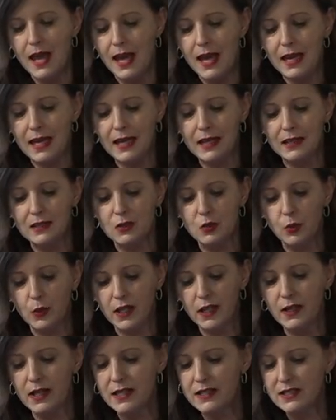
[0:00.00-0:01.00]
And
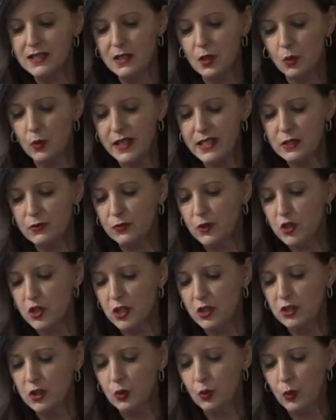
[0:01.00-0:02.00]
whereas the West
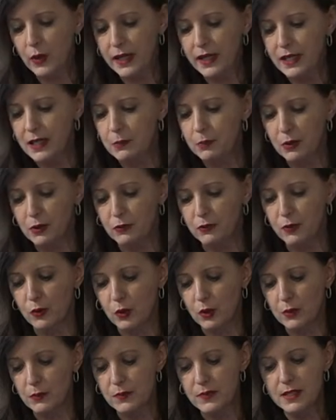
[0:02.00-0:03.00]
Virginia Wing
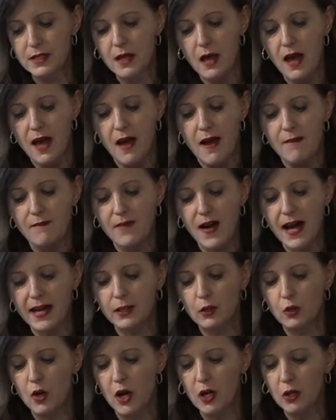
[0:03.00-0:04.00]
performs
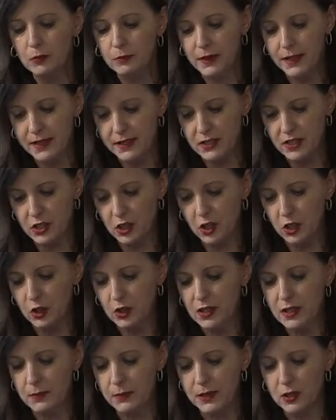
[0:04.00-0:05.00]
vital homeland
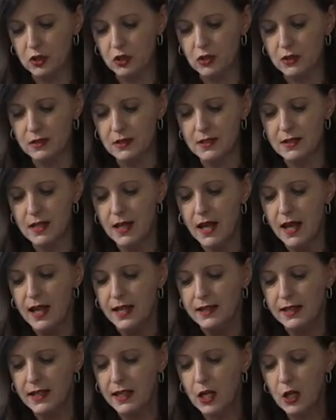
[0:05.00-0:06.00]
security missions
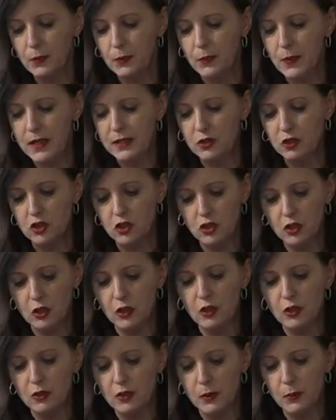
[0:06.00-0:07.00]
that help
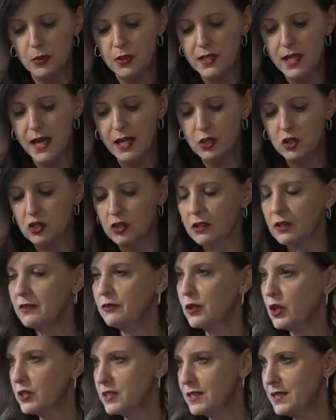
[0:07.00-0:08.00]
ensure the protection of
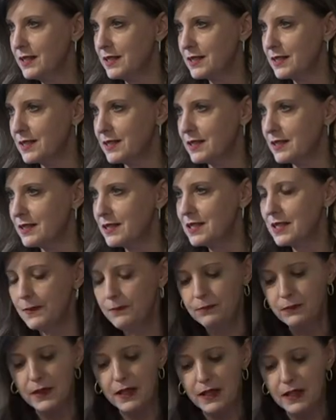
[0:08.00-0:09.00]
our citizens,
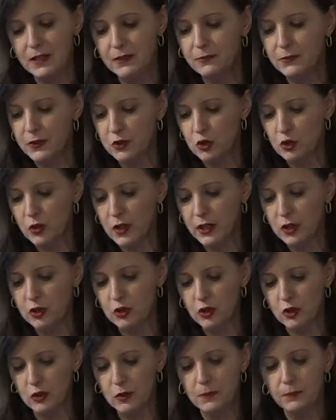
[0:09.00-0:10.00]

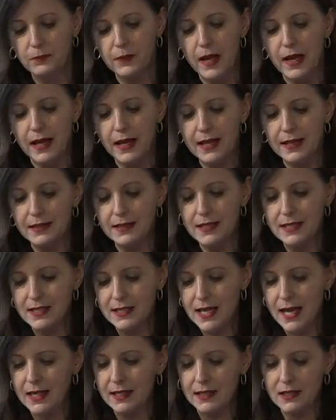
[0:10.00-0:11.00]
infrastructure, and the
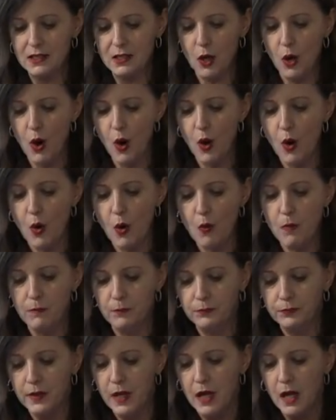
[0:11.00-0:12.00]
state as a whole,
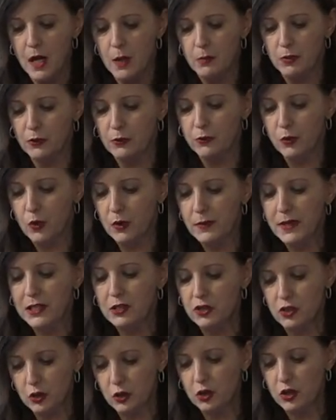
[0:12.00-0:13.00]
performing
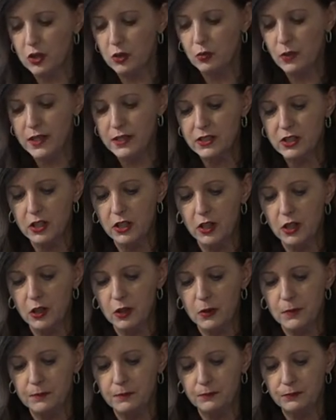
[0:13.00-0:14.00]
search and
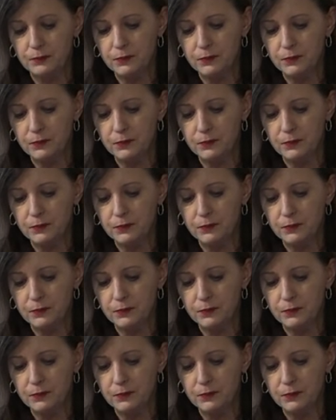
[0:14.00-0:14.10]
rescue,